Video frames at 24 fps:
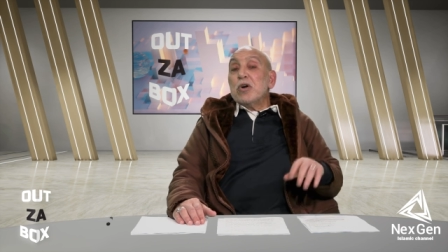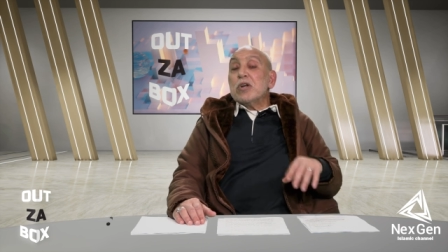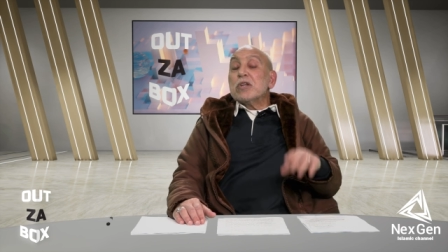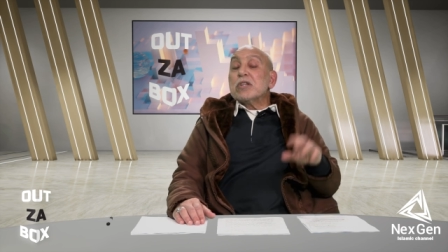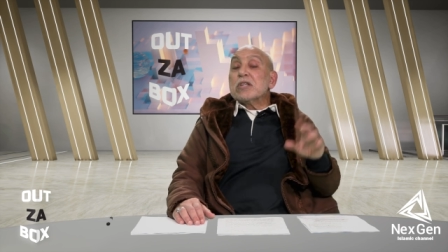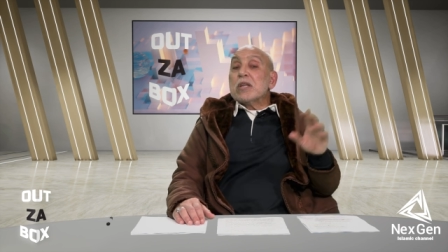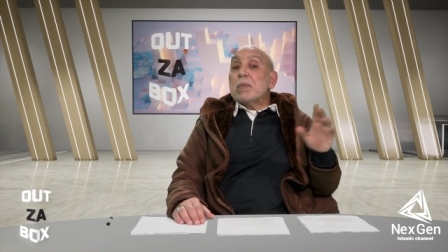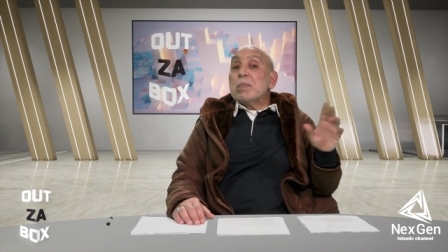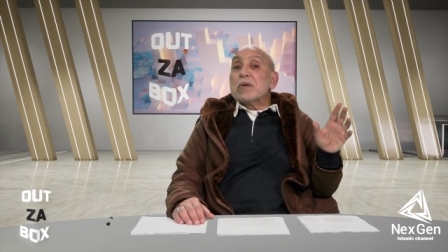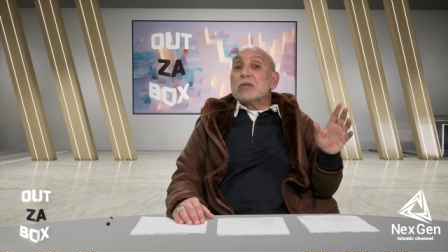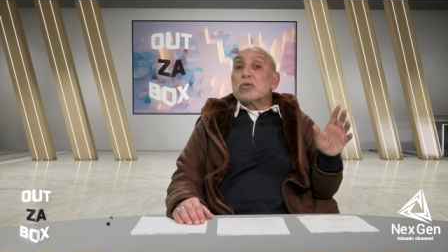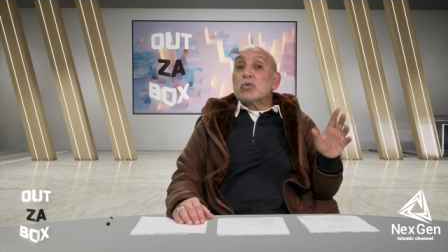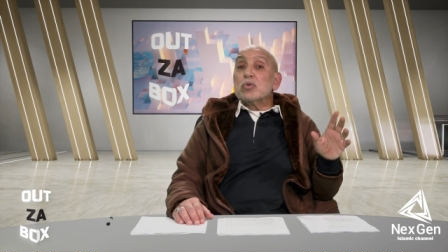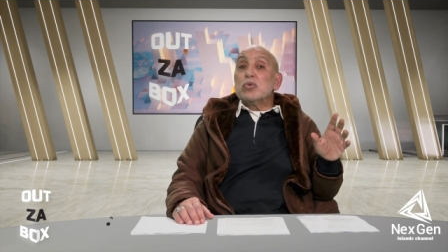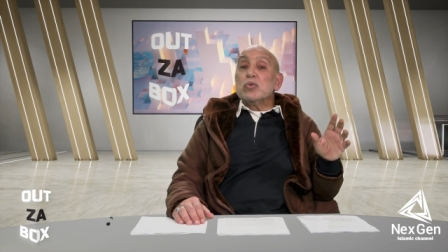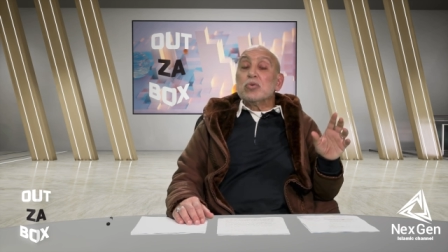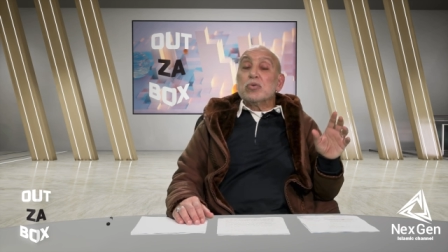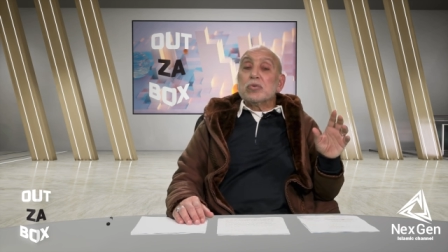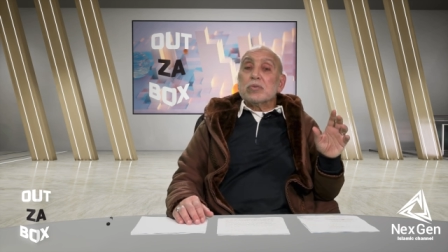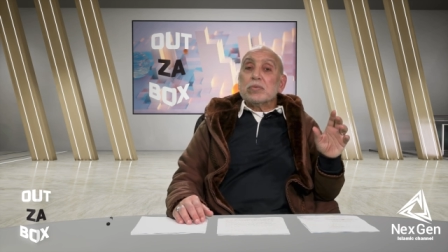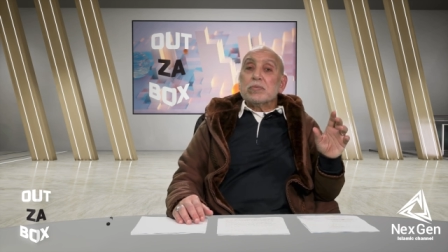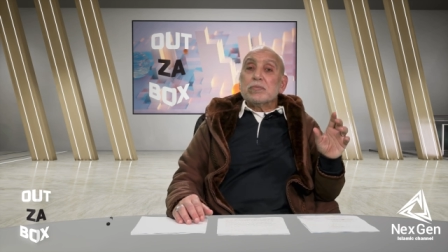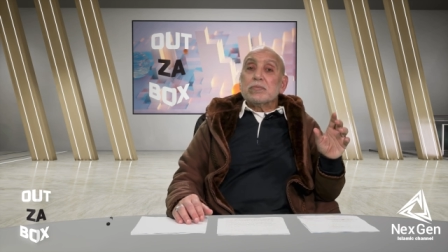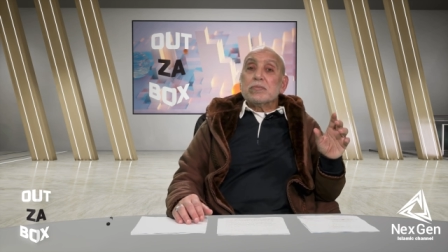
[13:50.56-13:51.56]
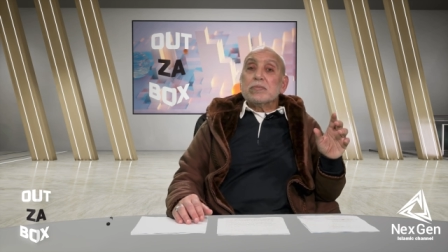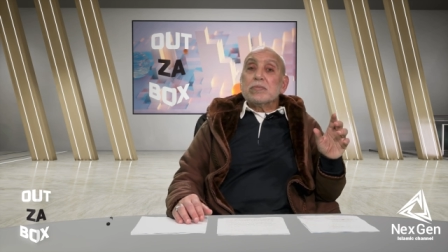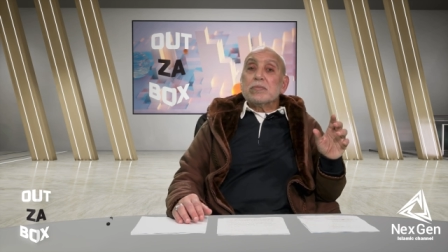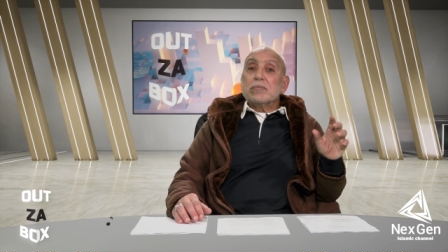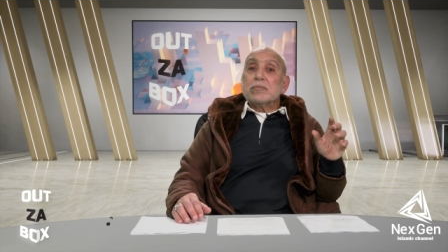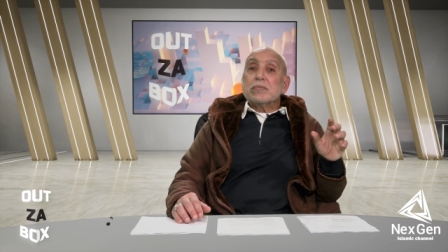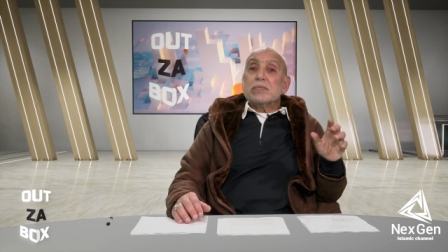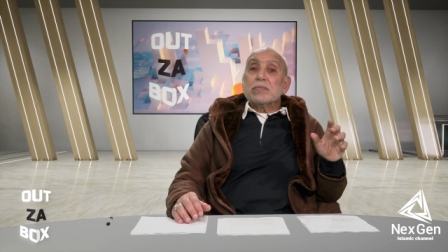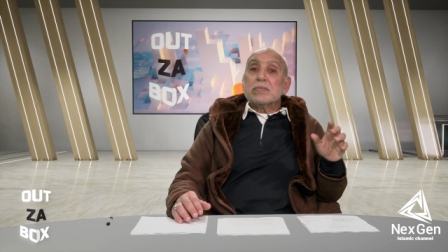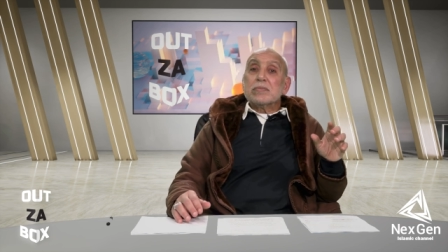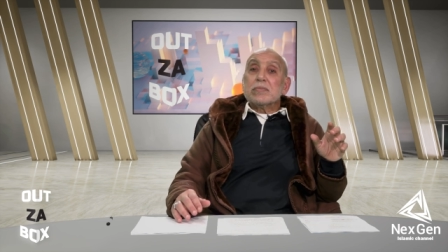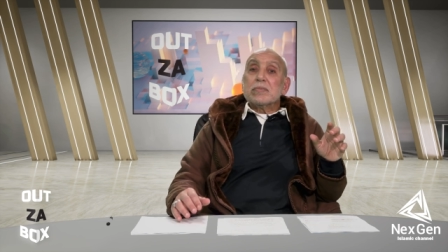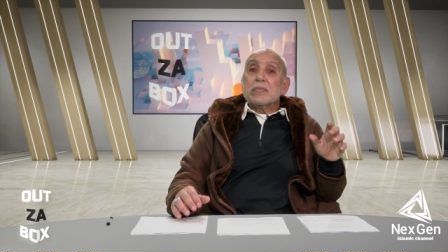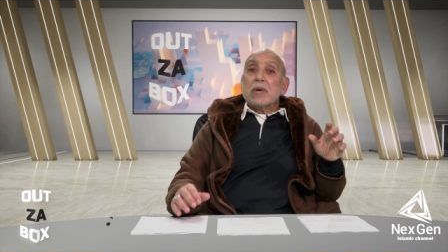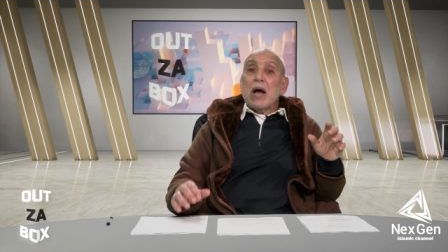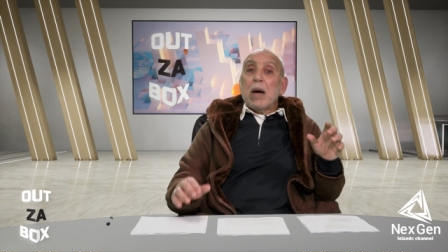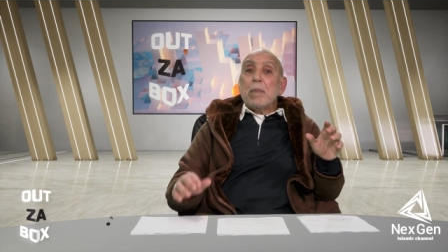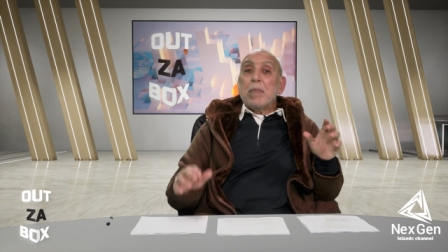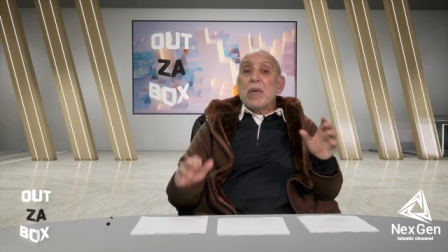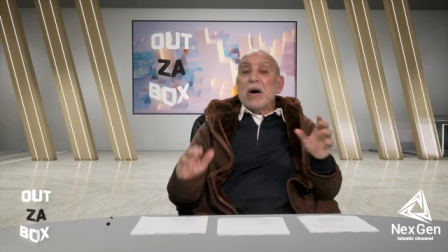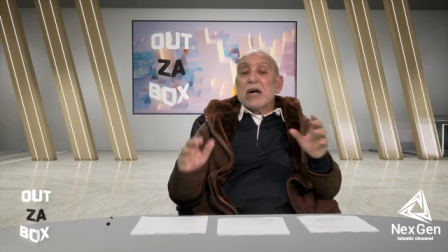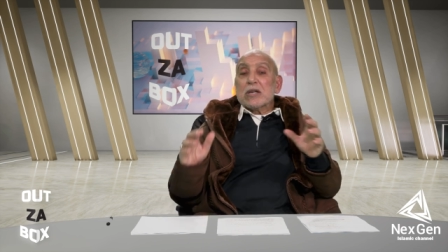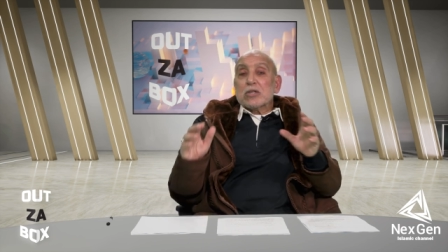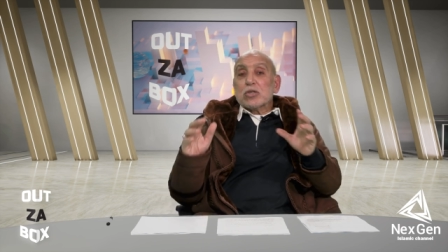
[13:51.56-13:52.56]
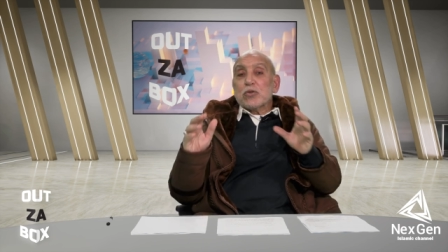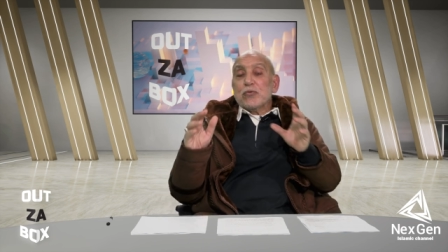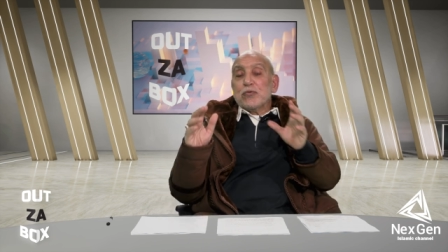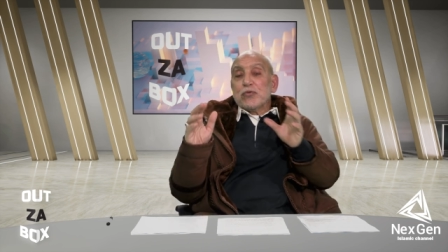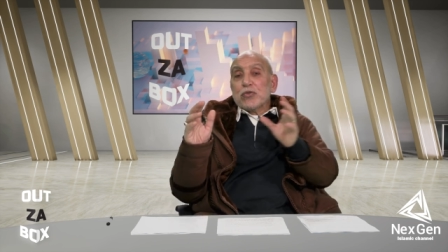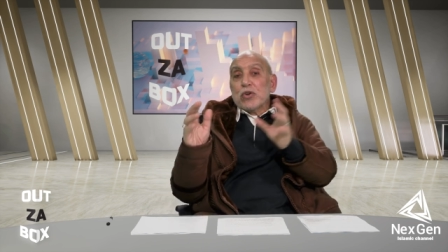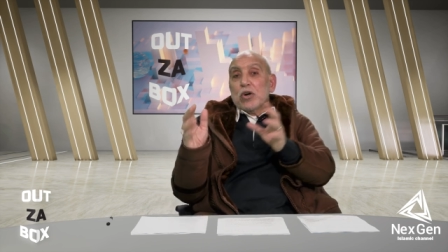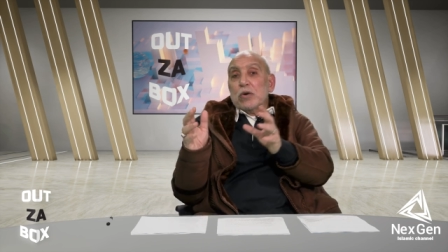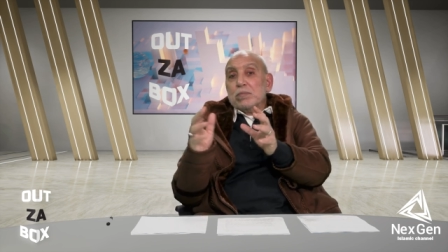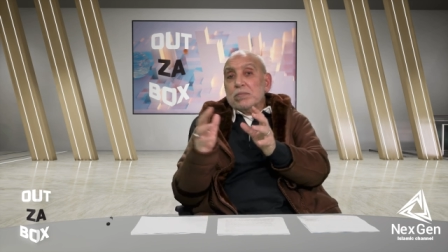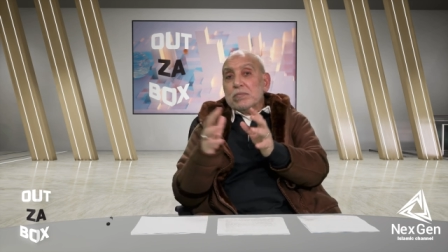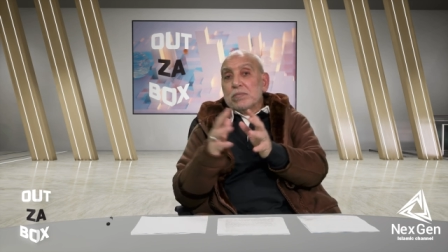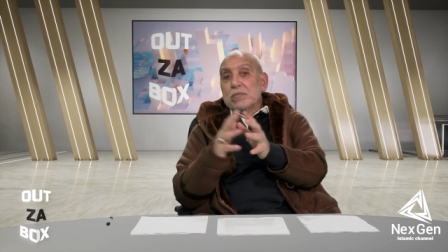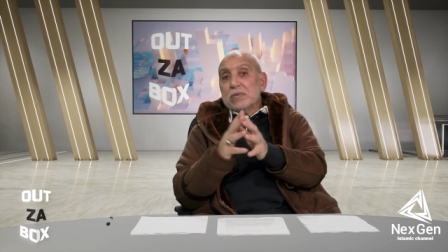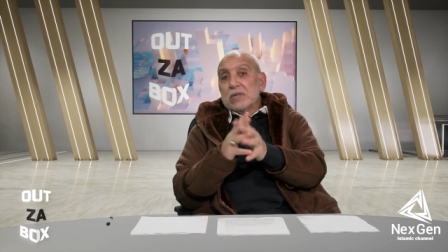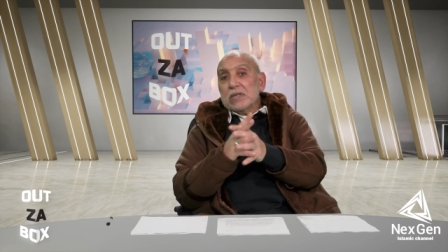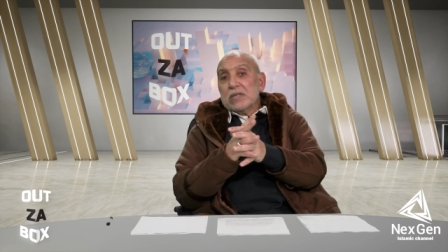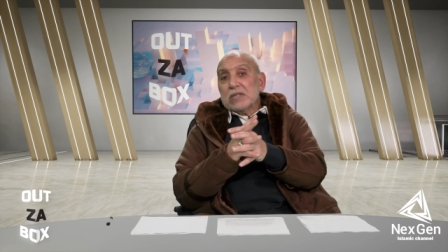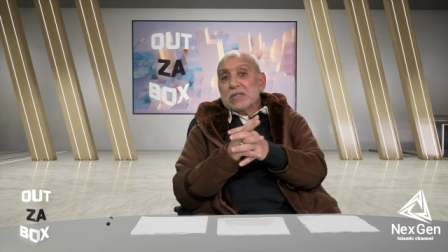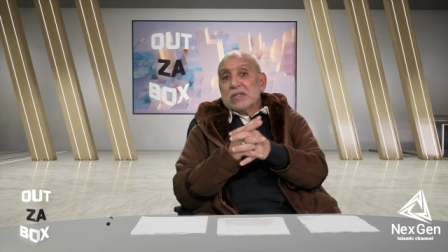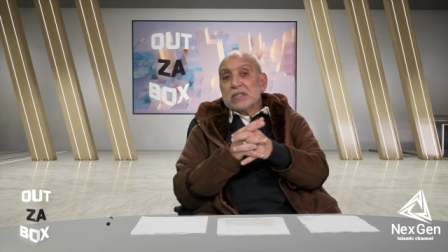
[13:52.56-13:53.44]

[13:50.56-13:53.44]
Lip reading: Point number two, apart from